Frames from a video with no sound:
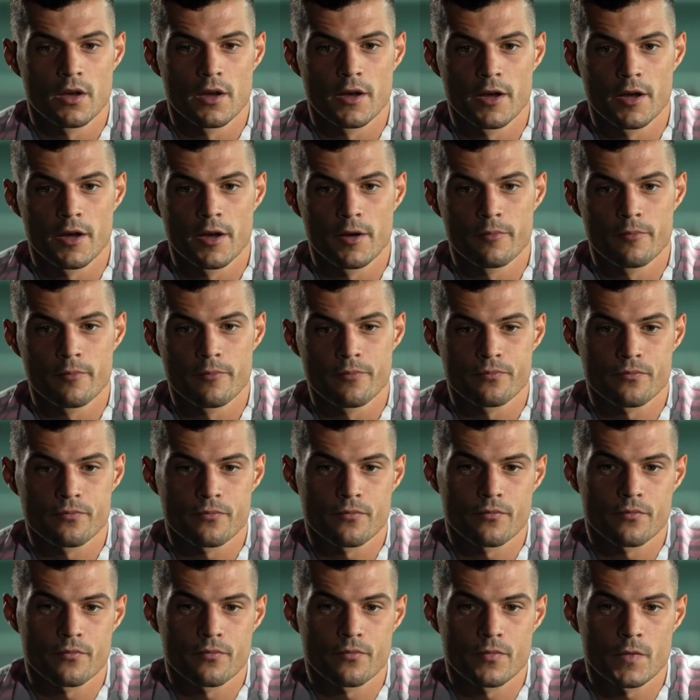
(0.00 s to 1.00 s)
A
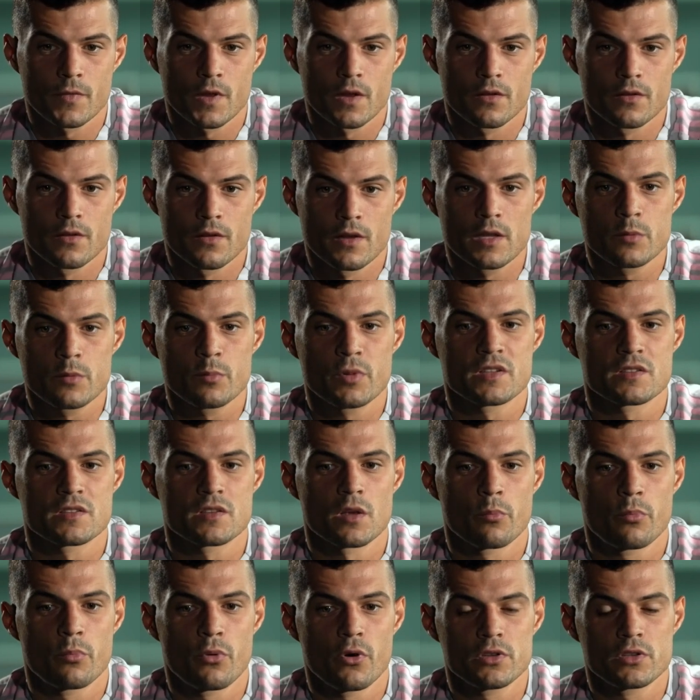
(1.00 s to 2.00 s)
little bit
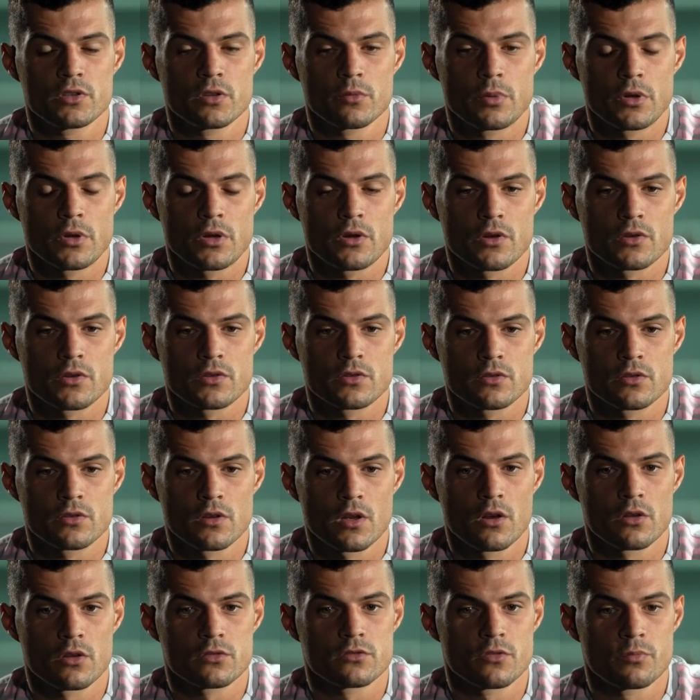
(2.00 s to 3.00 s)
disappointed because
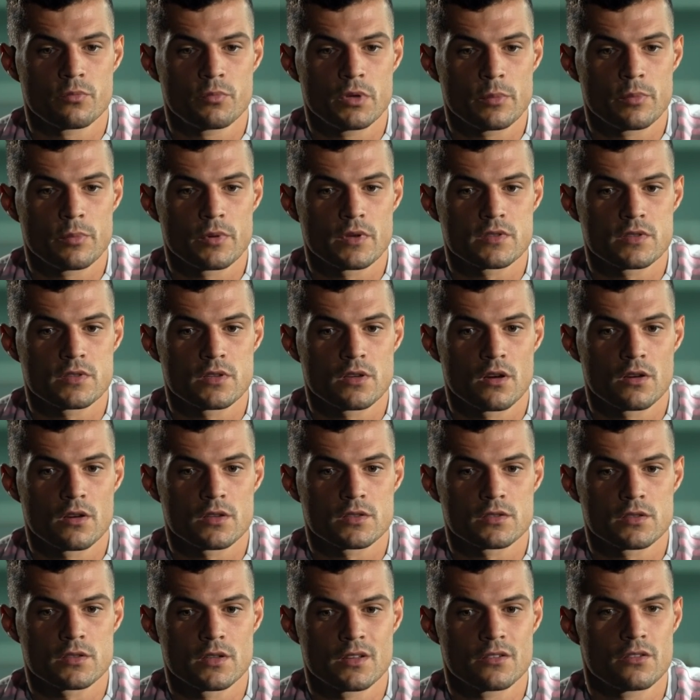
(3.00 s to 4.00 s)
a lot of people see
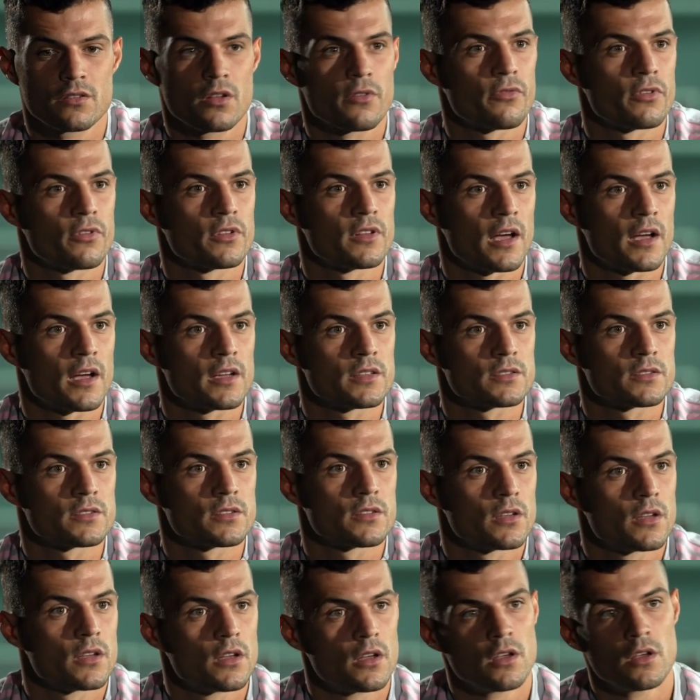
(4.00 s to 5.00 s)
us in a different
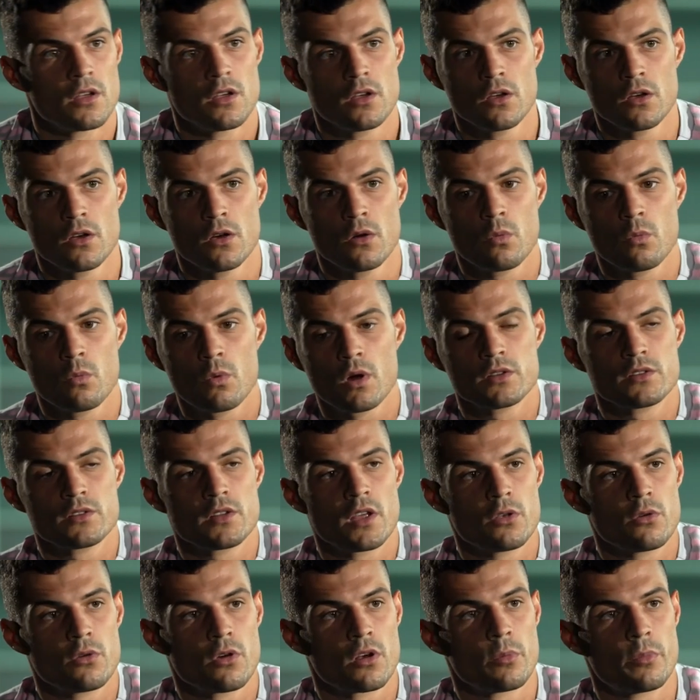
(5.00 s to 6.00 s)
eyes. One
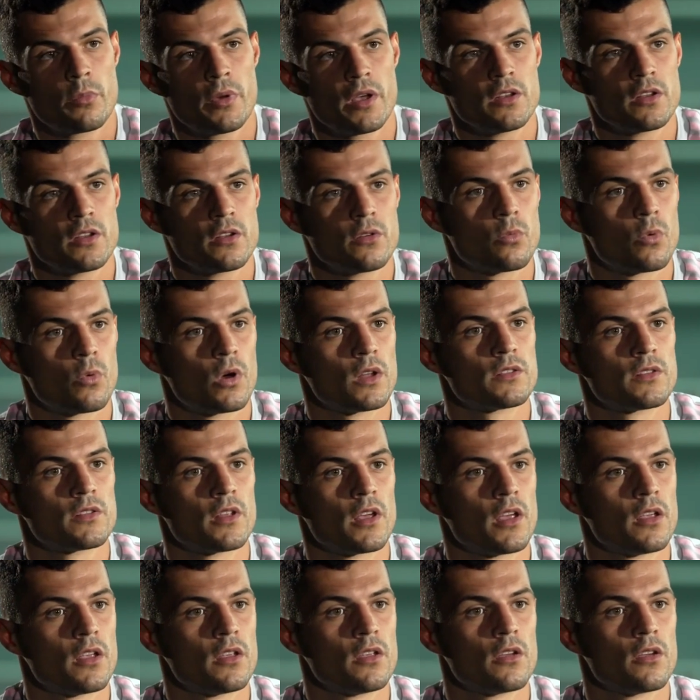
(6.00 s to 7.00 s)
day you're Albanian, one
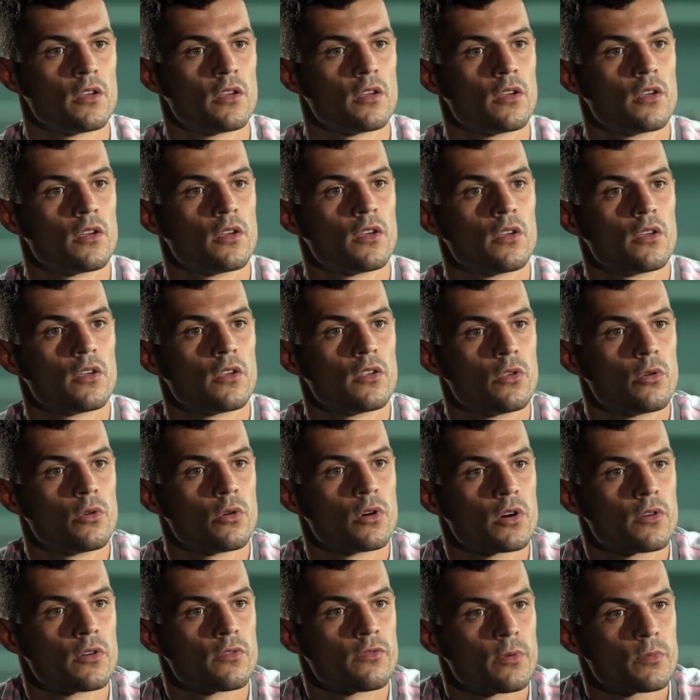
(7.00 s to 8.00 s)
day
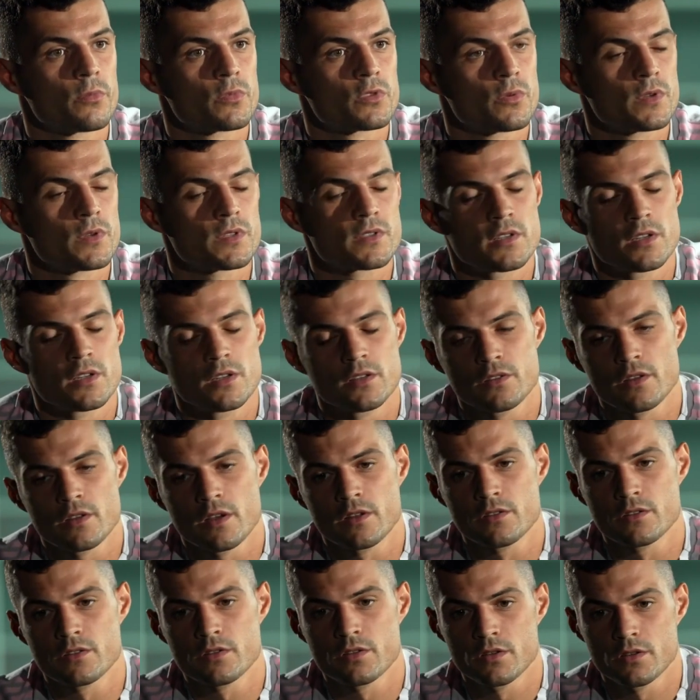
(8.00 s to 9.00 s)
you're from Switzerland,
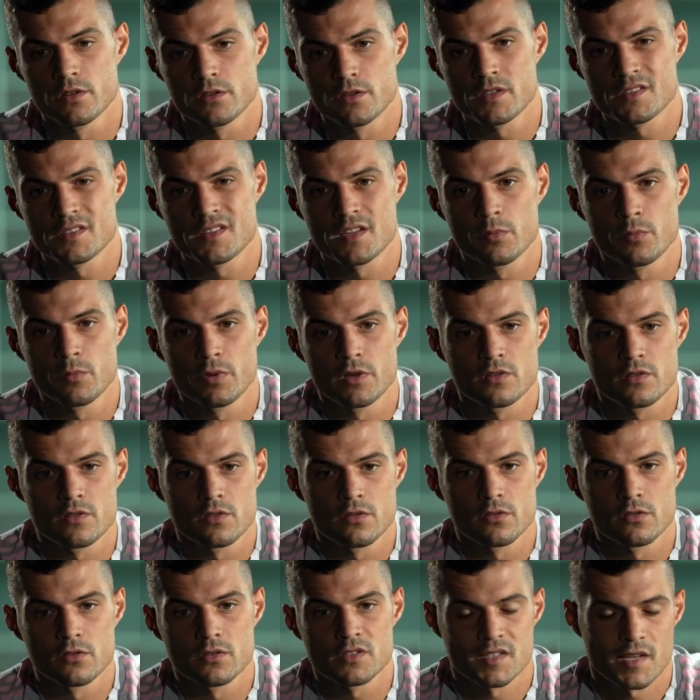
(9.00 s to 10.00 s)
and this is a little
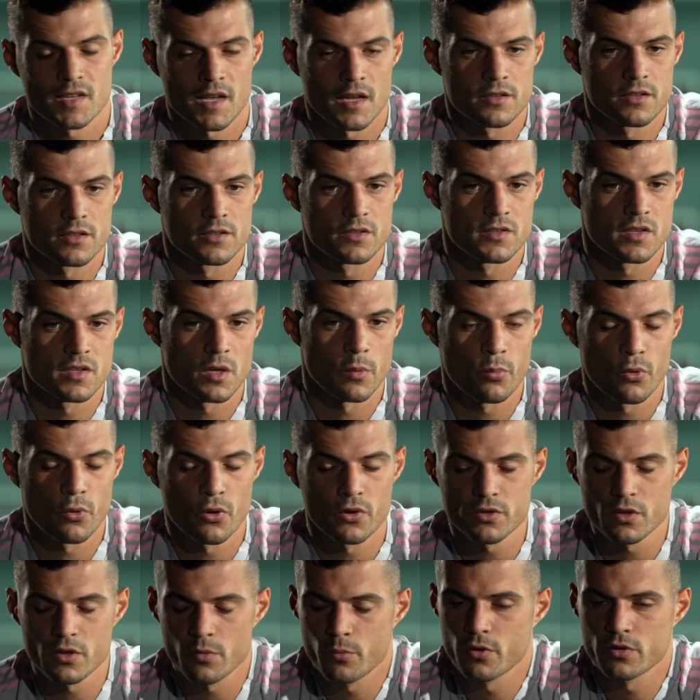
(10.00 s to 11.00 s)
bit sad and
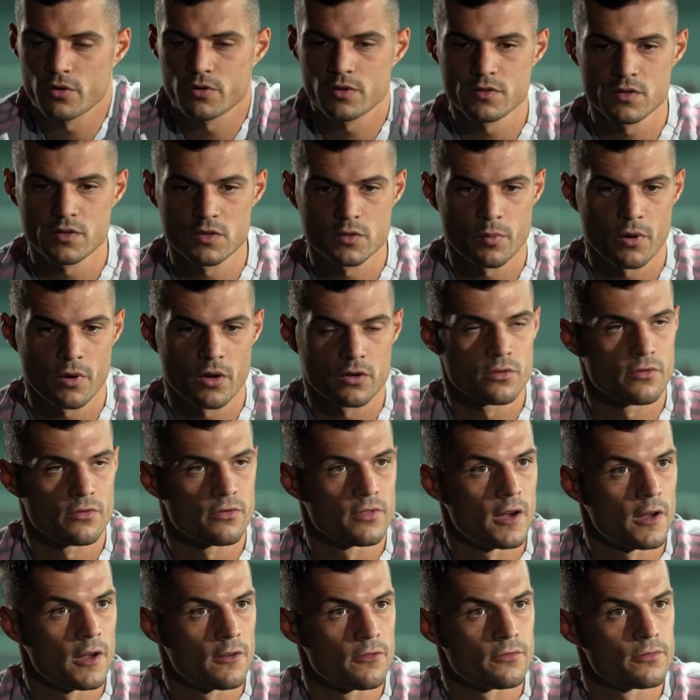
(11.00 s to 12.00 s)
disappointed, but this is part
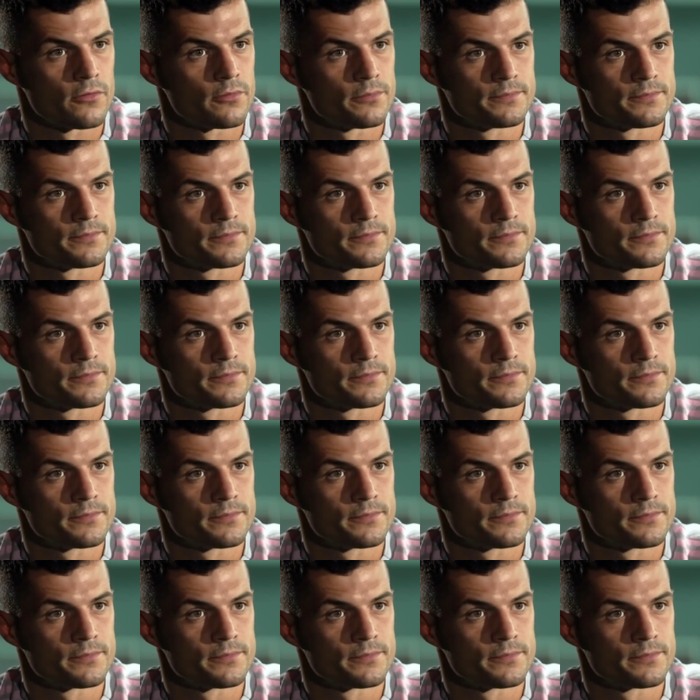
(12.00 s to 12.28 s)
of life.